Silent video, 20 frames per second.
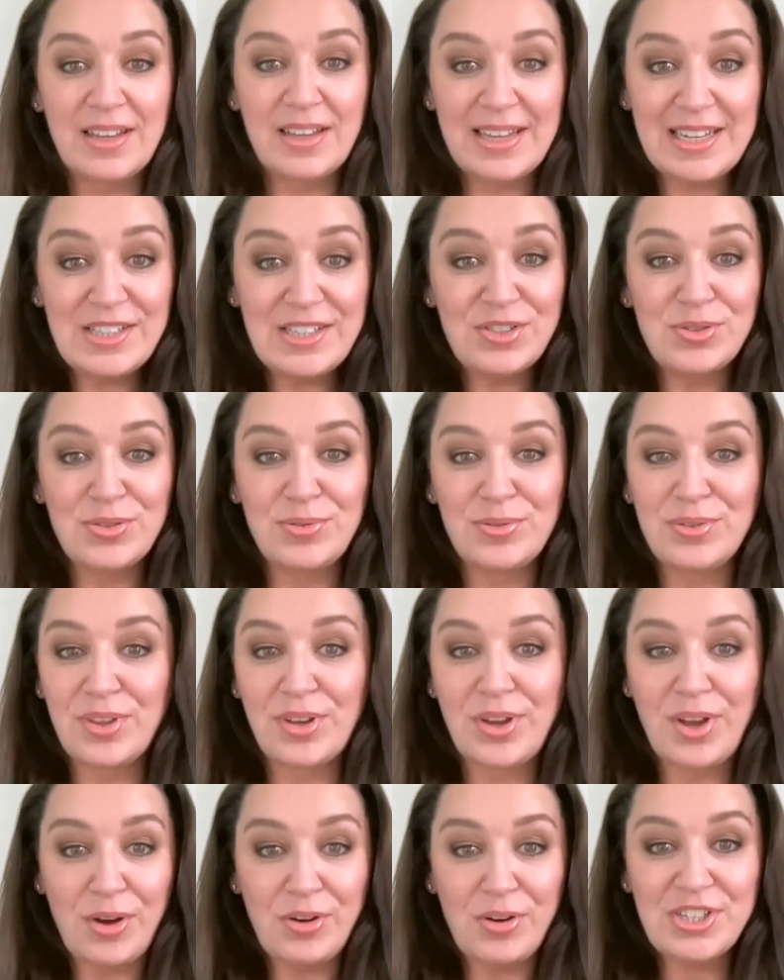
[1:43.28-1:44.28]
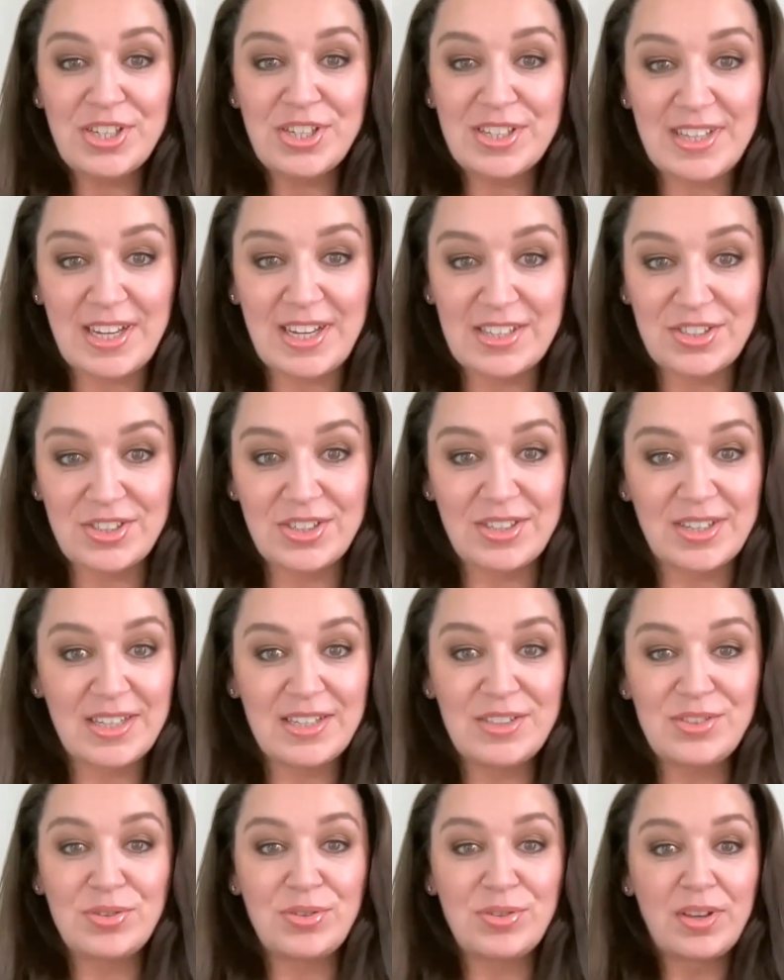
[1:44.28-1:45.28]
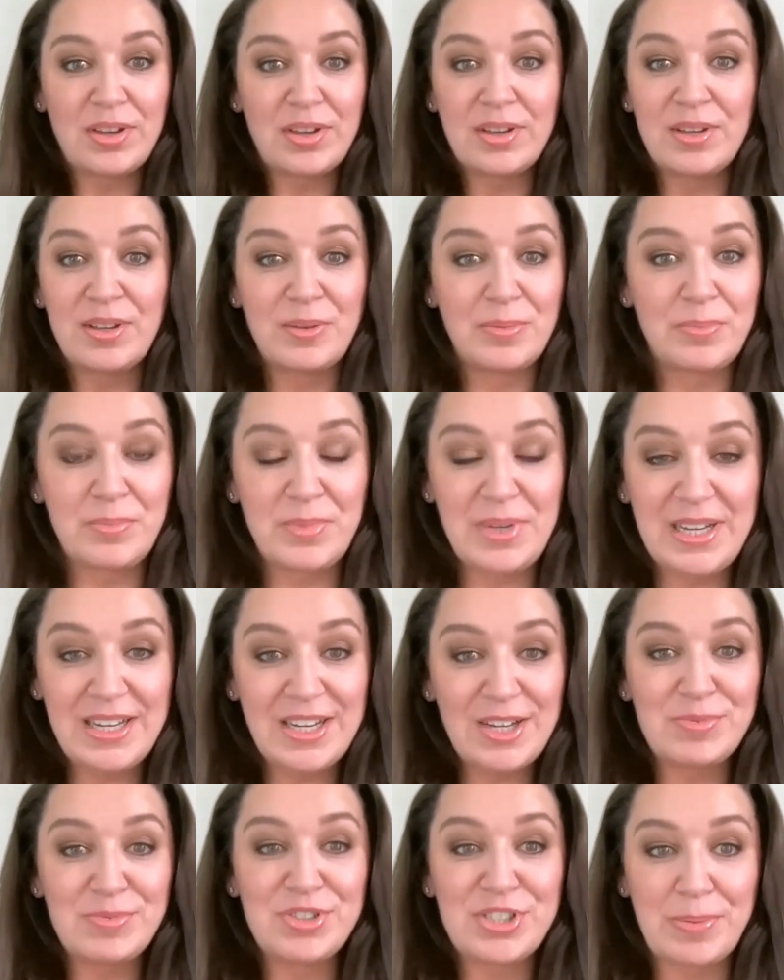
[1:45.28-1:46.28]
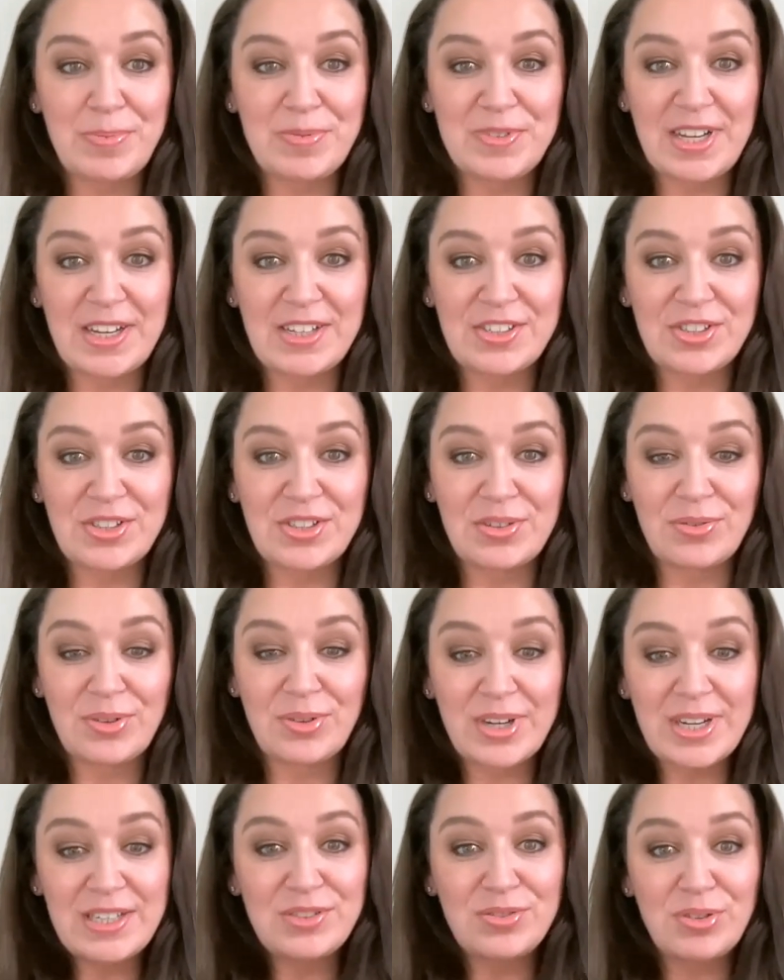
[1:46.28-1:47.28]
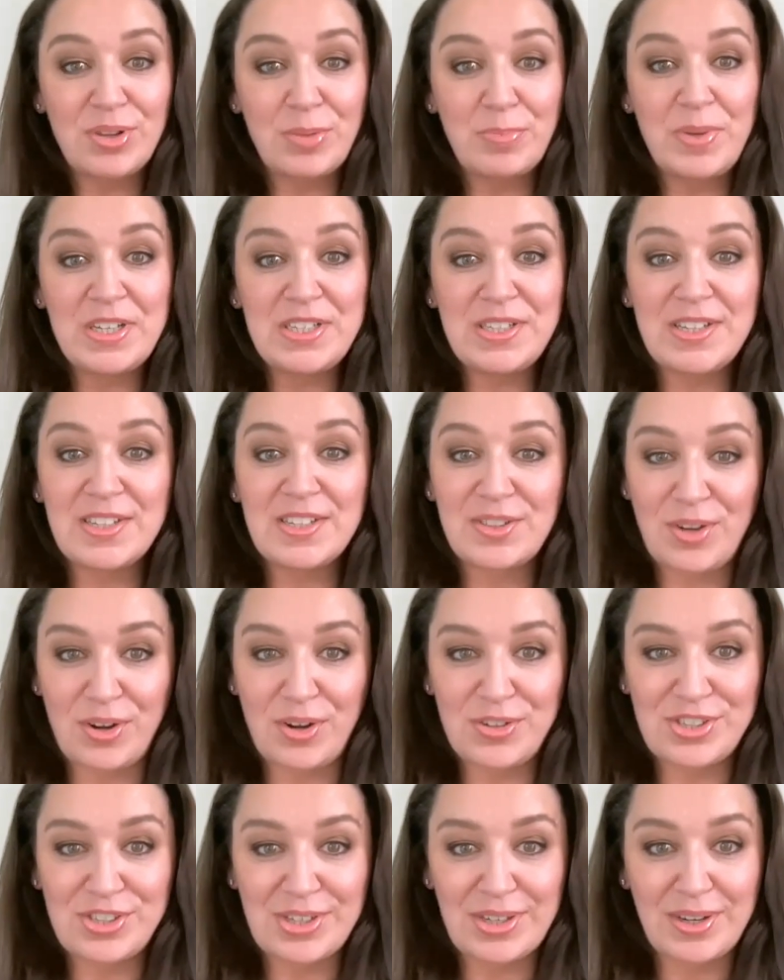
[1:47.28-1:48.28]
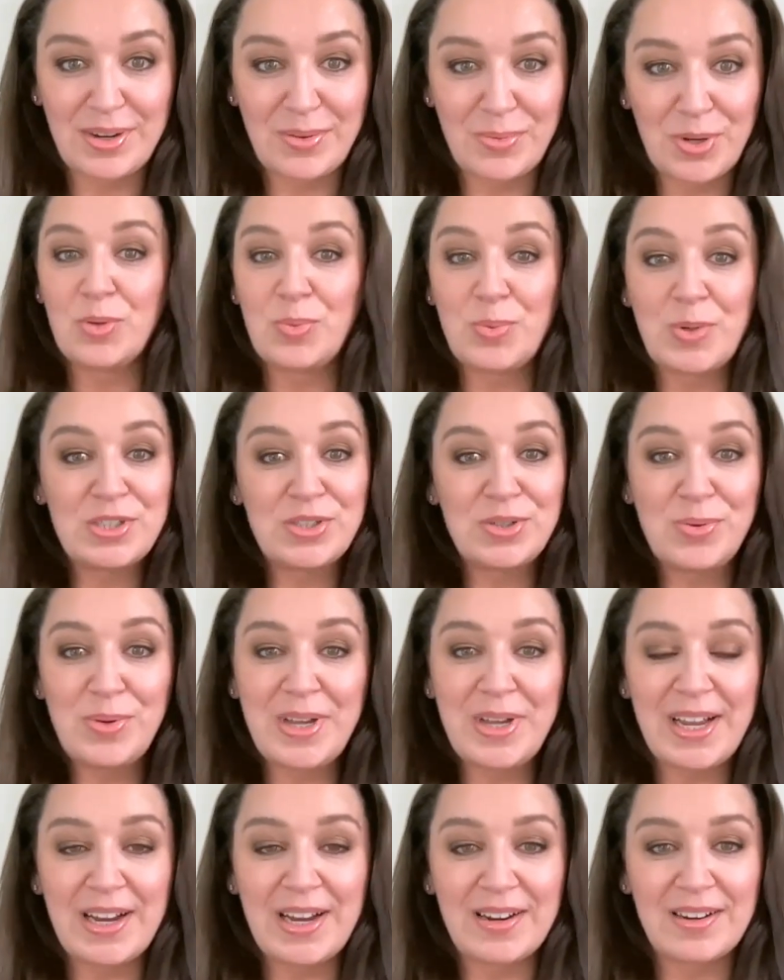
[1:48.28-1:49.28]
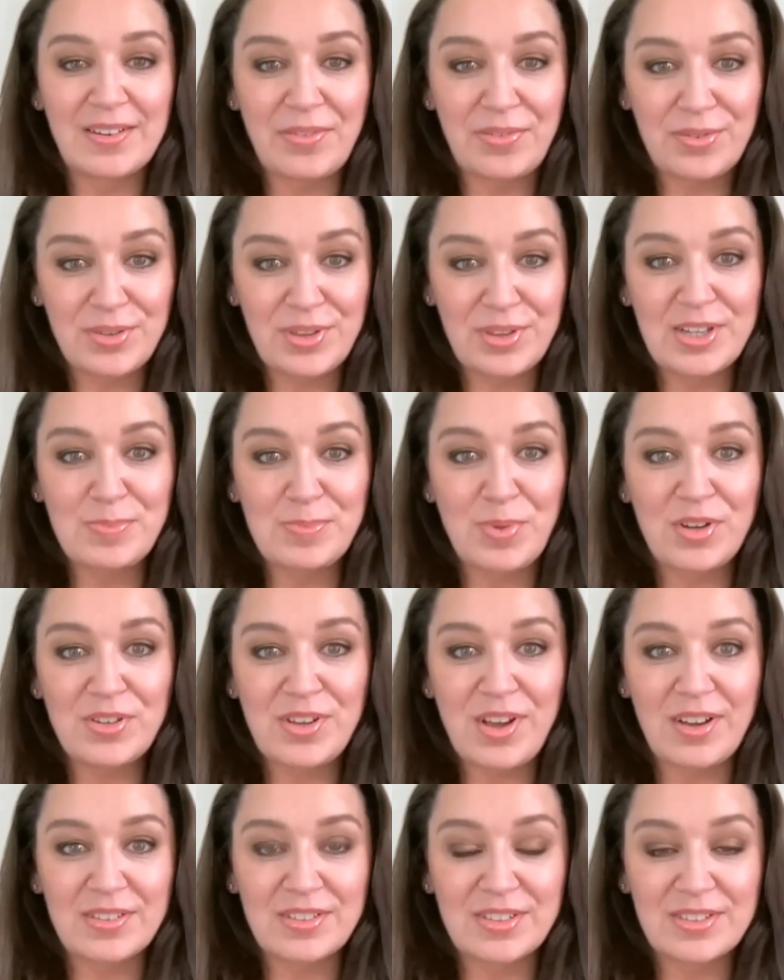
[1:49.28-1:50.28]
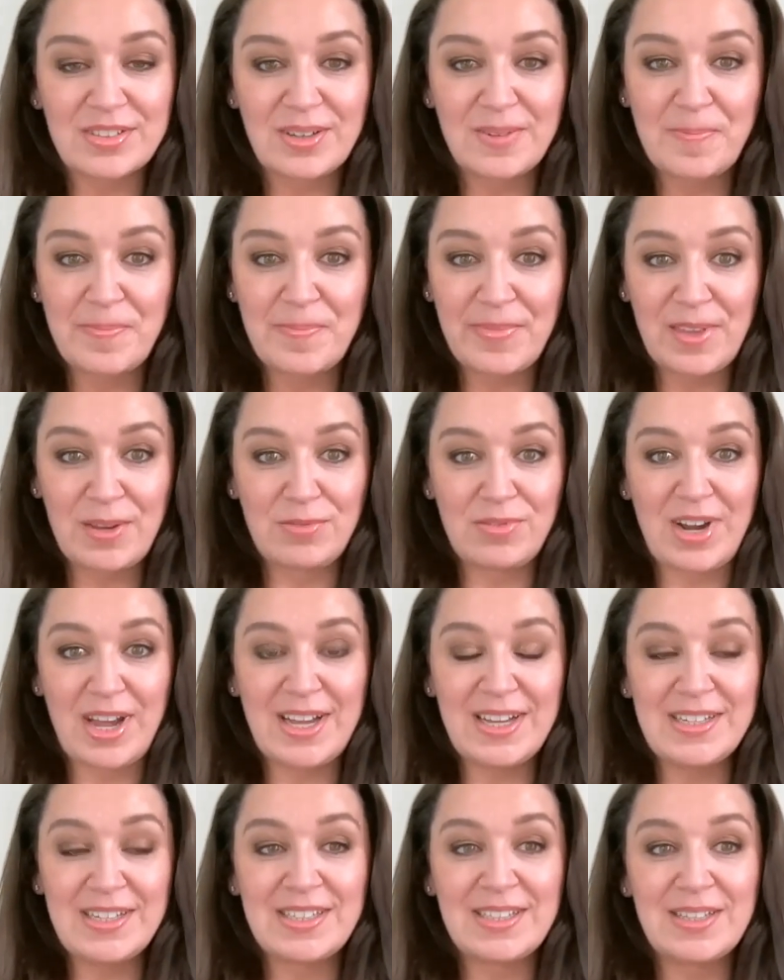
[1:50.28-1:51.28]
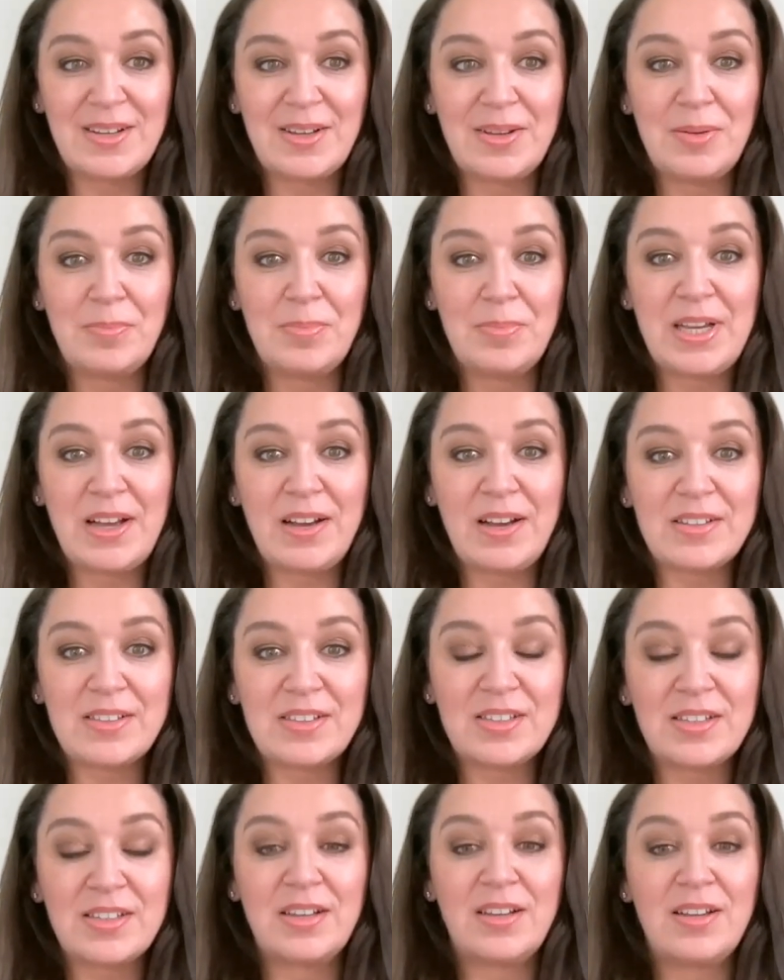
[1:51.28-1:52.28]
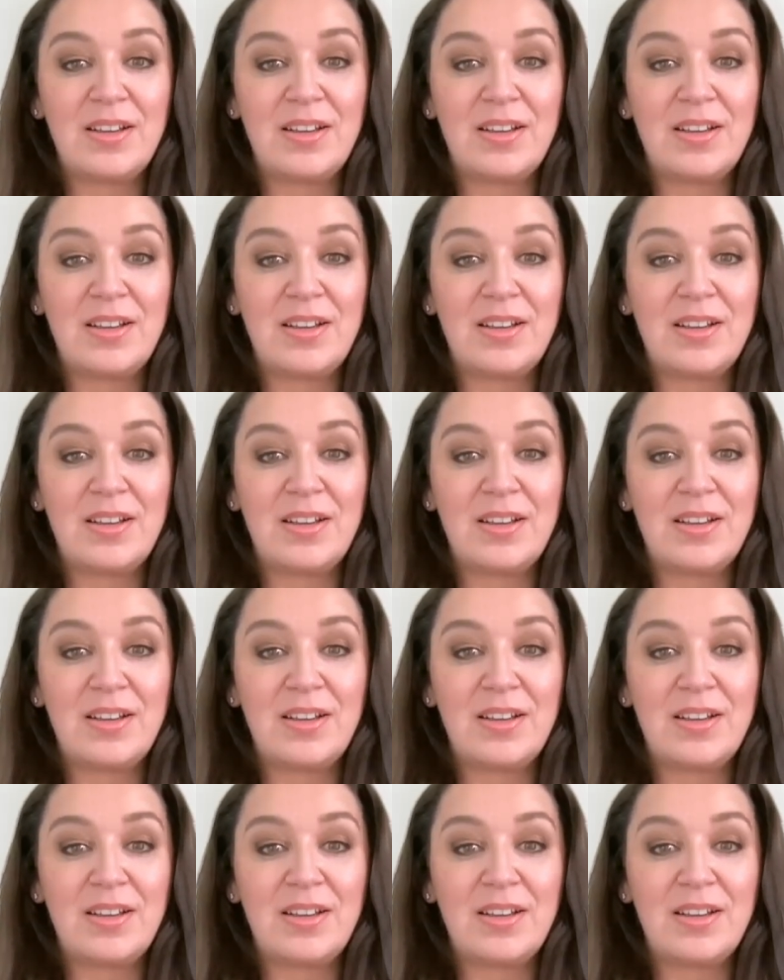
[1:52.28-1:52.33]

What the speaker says: into the coaching session, into the mediumship session, or into the business coaching, what we're doing here through this podcast, right? Because